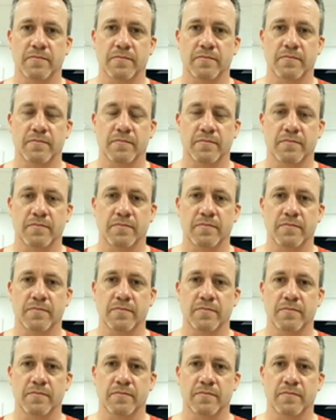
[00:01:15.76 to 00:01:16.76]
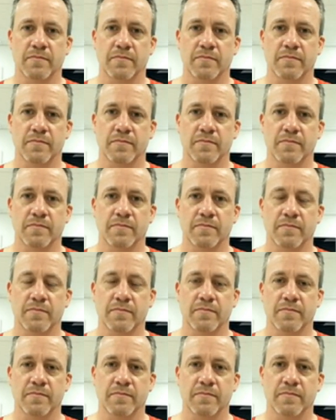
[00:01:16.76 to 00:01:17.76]

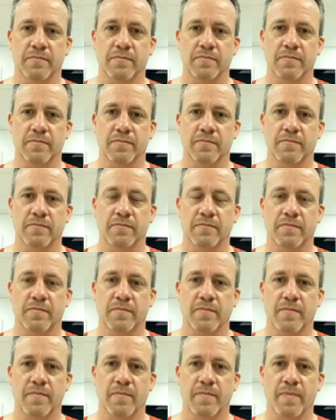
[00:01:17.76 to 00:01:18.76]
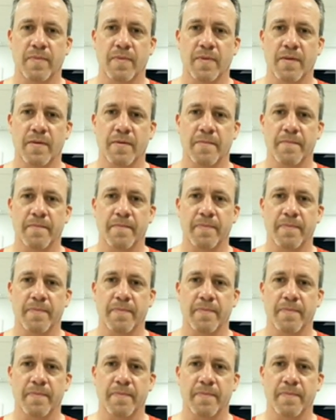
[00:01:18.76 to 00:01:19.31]
The person shown says nothing.